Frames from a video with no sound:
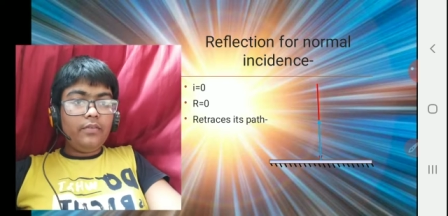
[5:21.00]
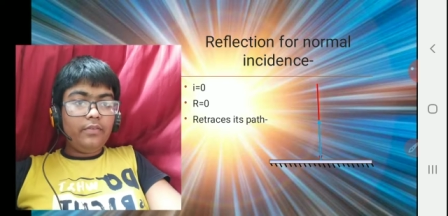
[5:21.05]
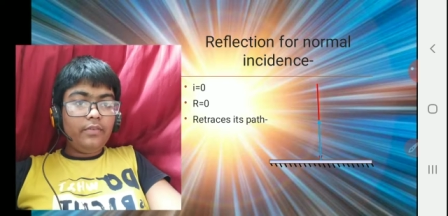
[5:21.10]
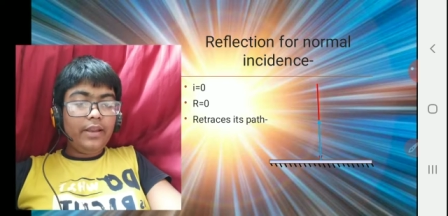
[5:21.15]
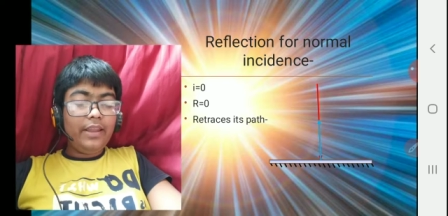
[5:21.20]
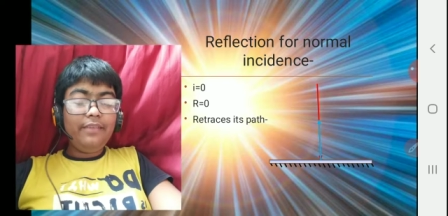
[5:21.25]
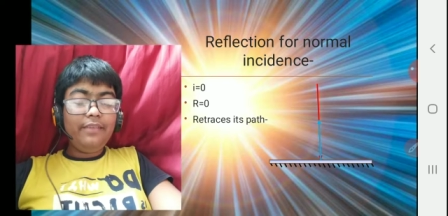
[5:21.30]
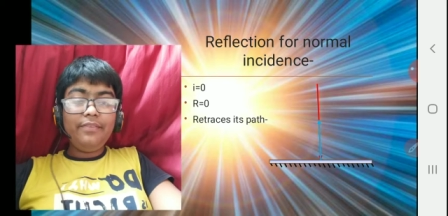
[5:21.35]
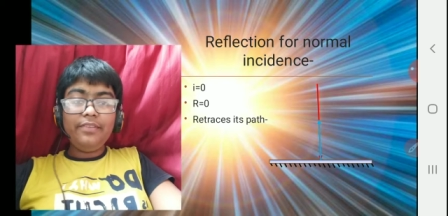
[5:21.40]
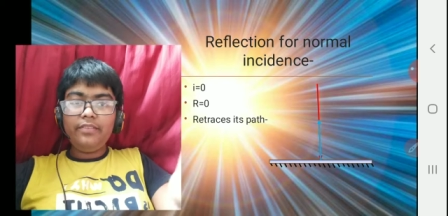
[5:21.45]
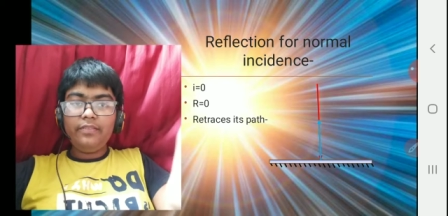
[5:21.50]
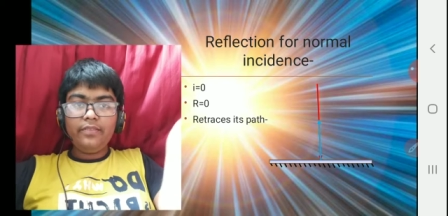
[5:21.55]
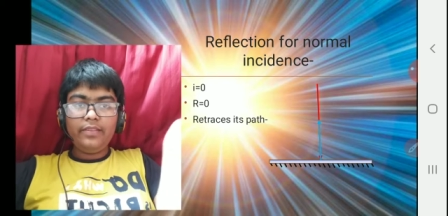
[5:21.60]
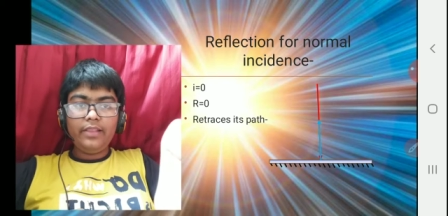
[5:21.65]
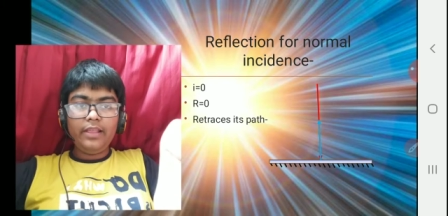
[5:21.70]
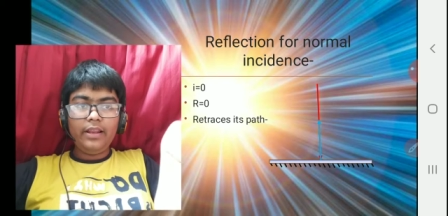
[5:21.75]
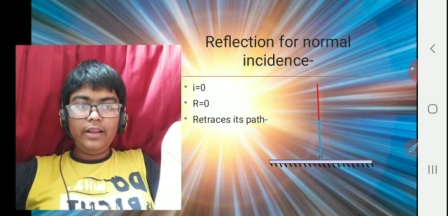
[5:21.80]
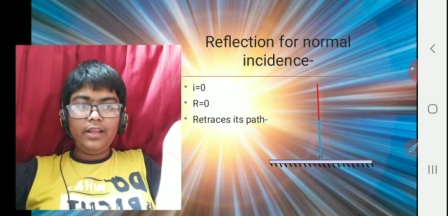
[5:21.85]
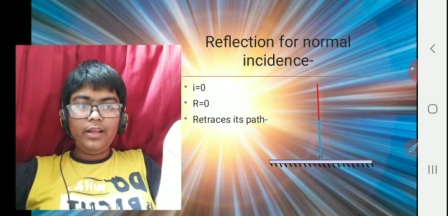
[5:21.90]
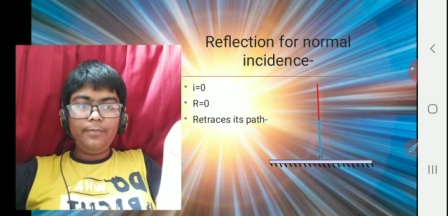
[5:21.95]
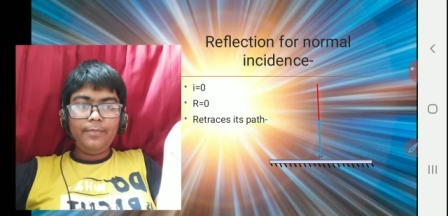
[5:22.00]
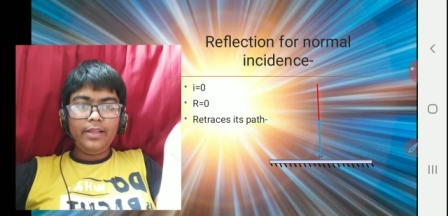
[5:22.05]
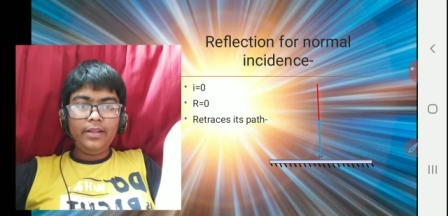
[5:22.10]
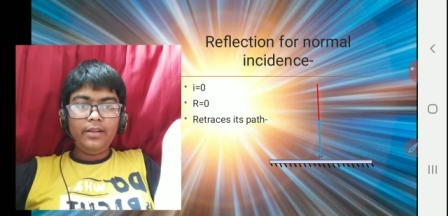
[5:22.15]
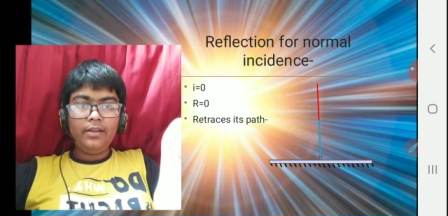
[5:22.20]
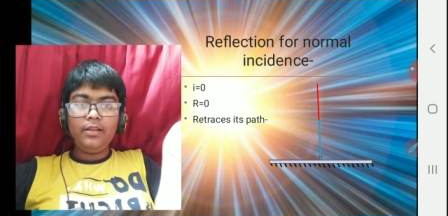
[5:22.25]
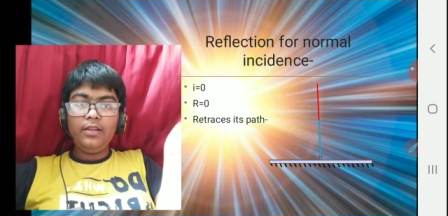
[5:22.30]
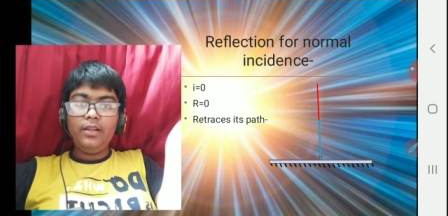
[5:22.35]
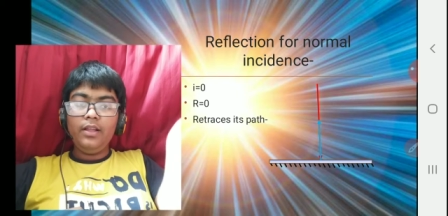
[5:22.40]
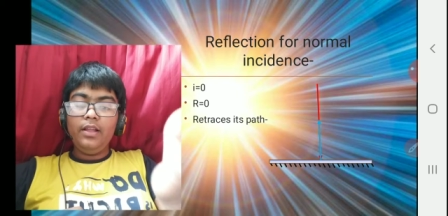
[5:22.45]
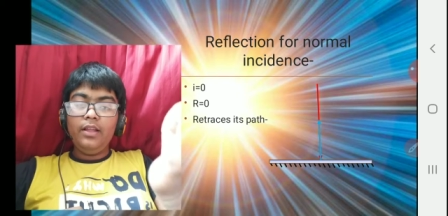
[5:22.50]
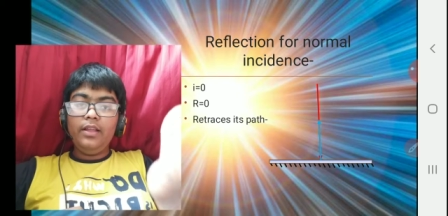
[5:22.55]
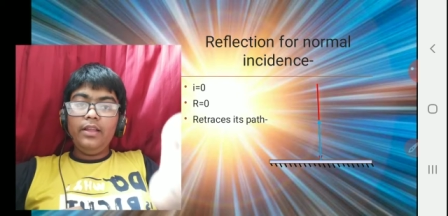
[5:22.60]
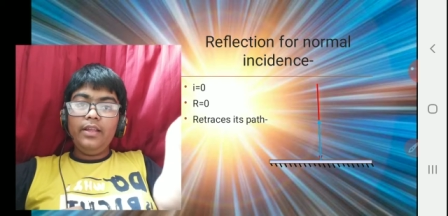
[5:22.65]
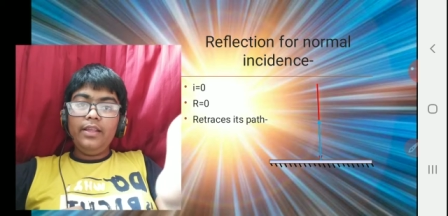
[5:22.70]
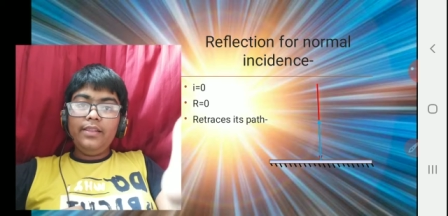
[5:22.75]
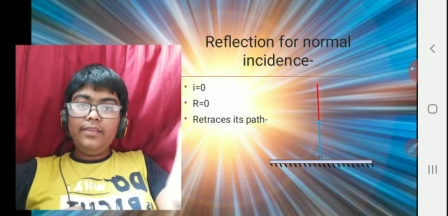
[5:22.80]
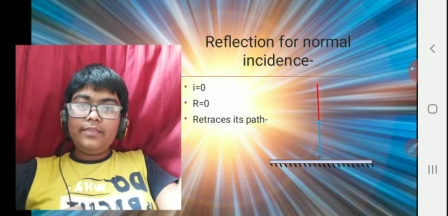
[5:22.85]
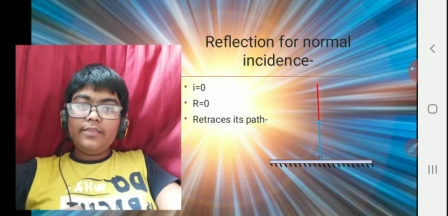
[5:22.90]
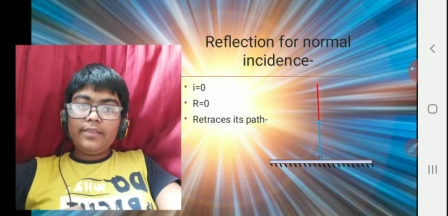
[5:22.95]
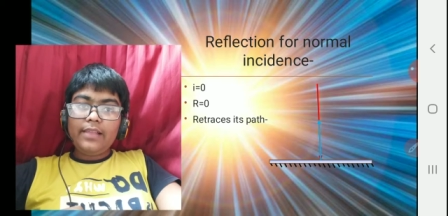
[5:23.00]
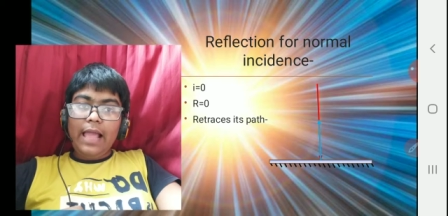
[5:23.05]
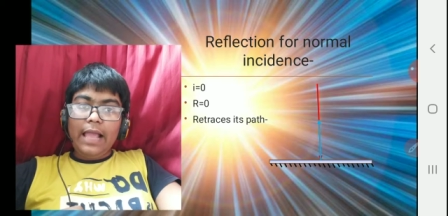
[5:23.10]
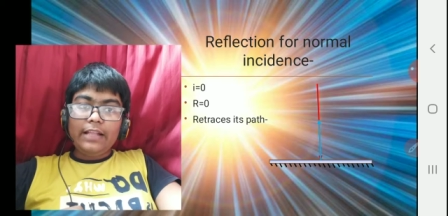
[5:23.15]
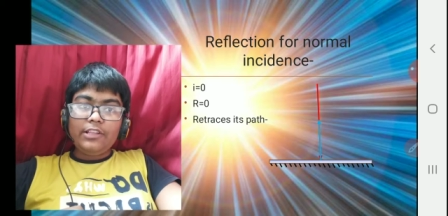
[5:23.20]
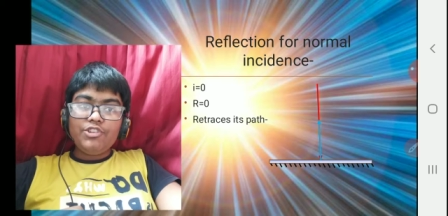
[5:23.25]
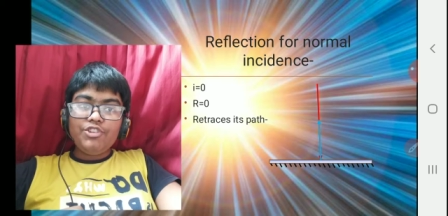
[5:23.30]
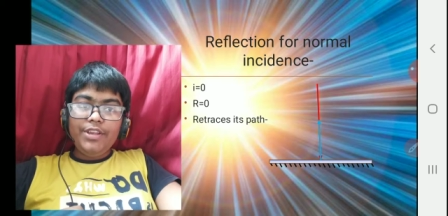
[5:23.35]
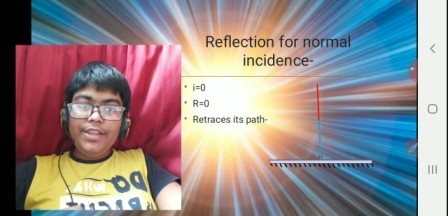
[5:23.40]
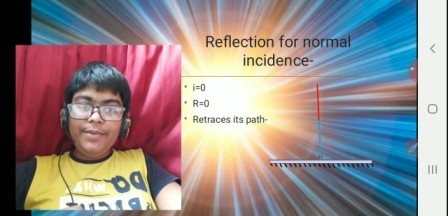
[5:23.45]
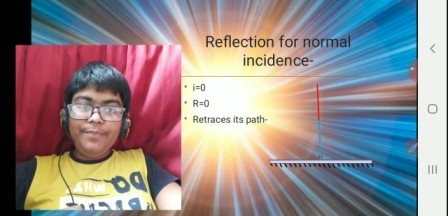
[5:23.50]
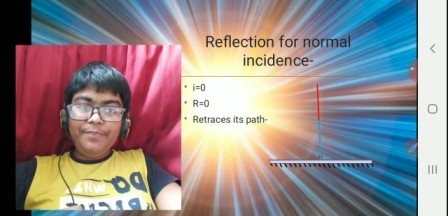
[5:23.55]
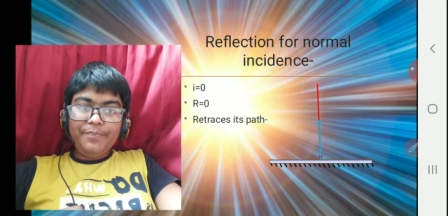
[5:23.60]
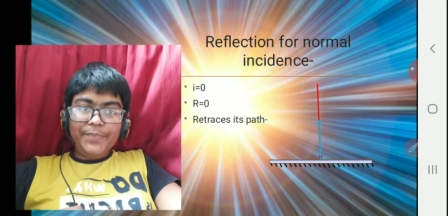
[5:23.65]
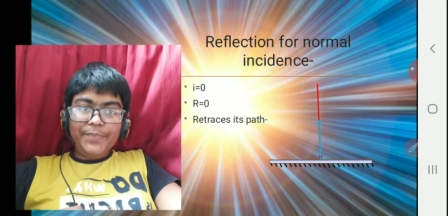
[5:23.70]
ray which is there coming is actually